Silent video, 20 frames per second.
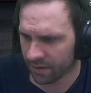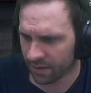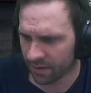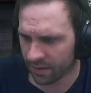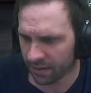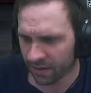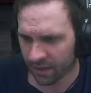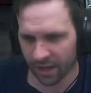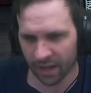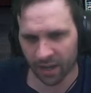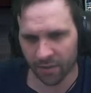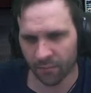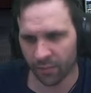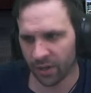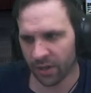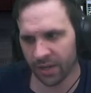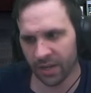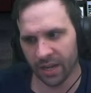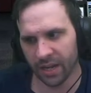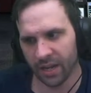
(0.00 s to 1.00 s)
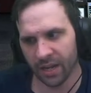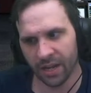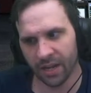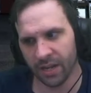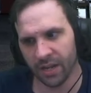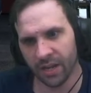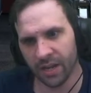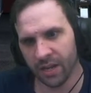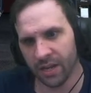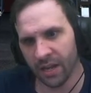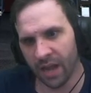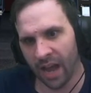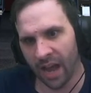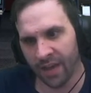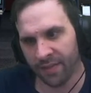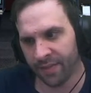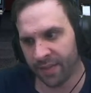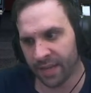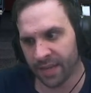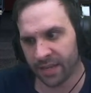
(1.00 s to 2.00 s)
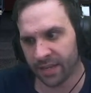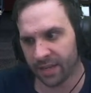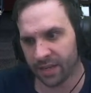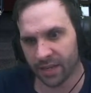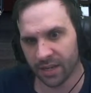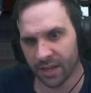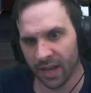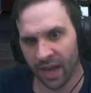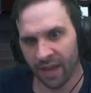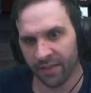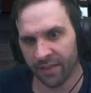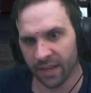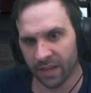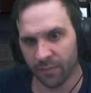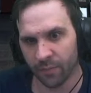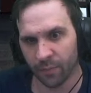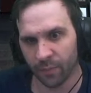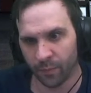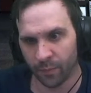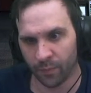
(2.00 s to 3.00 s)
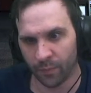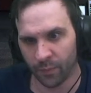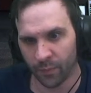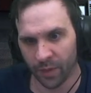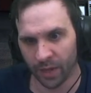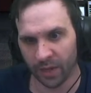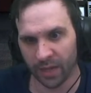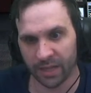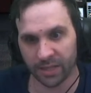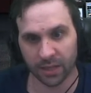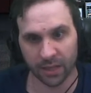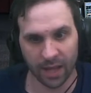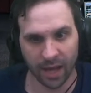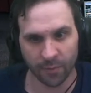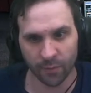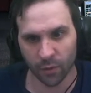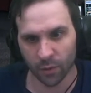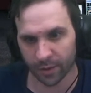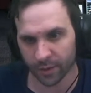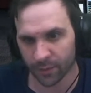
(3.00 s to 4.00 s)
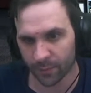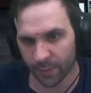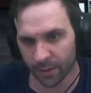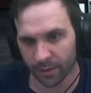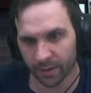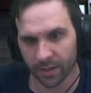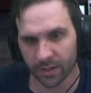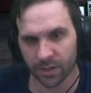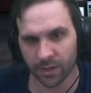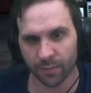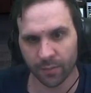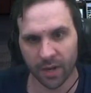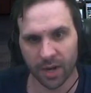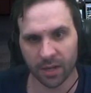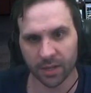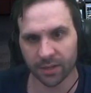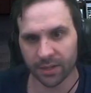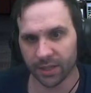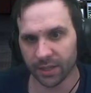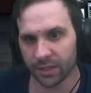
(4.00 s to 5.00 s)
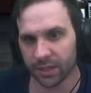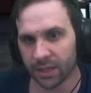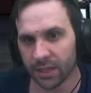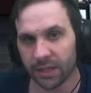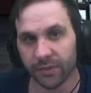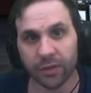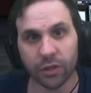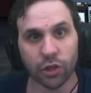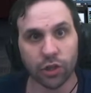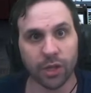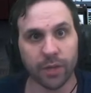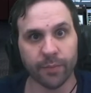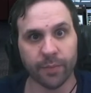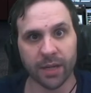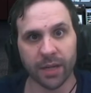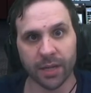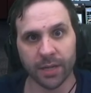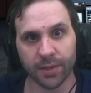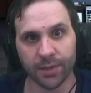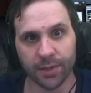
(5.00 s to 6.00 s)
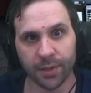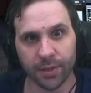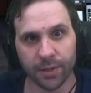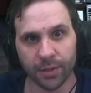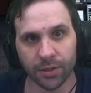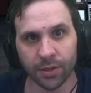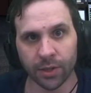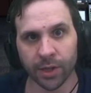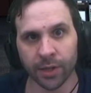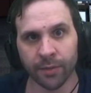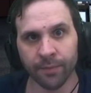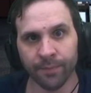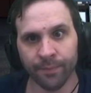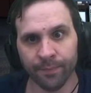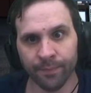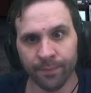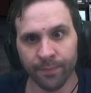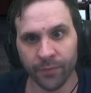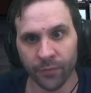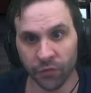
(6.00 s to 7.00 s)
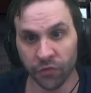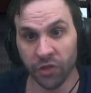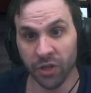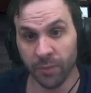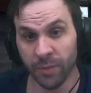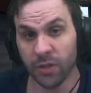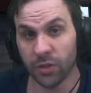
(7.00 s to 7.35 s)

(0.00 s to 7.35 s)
Yeah, but I think I think Bill has a lot more experience in politics than even Jim does. You know, Jim is